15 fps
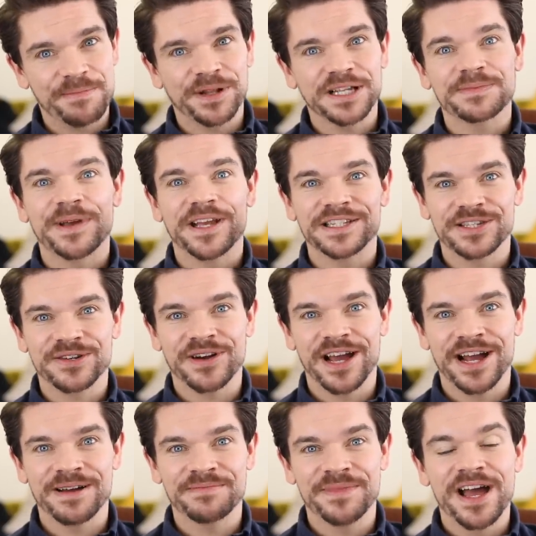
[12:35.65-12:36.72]
plus my
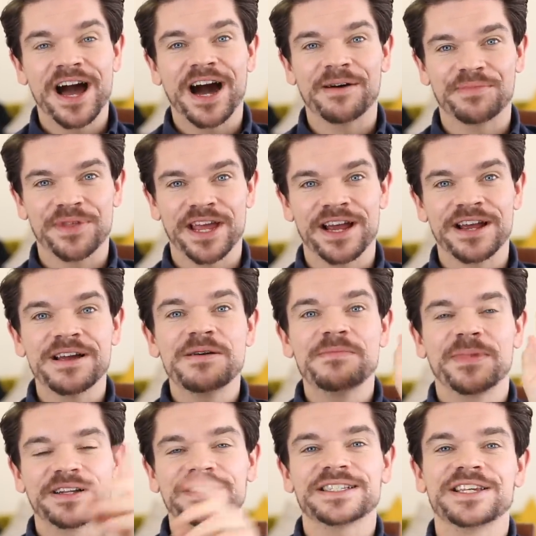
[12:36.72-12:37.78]
Instagram up there.
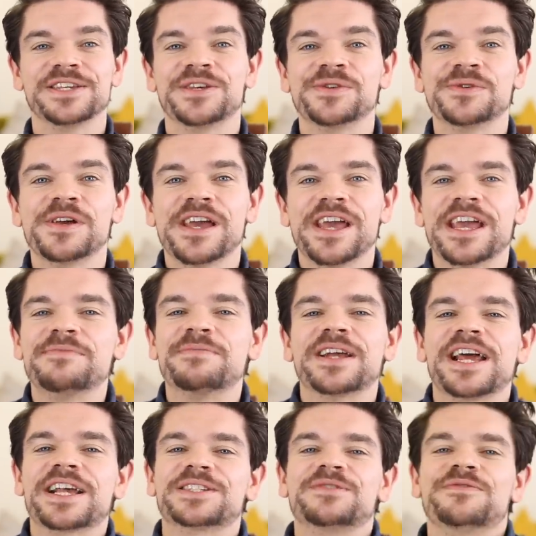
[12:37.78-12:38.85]
But I'll see you in my
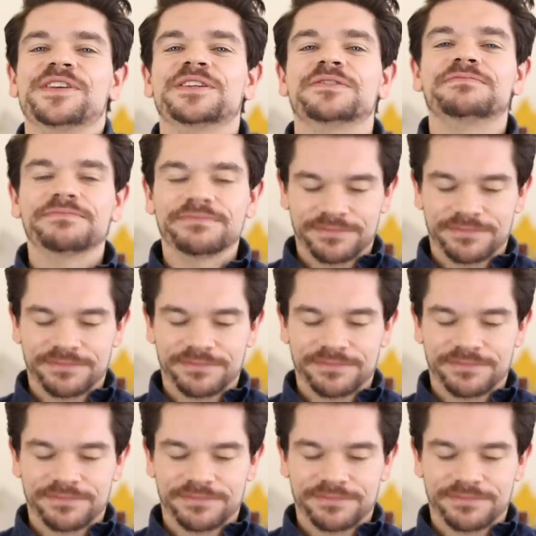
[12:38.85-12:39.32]
next new video.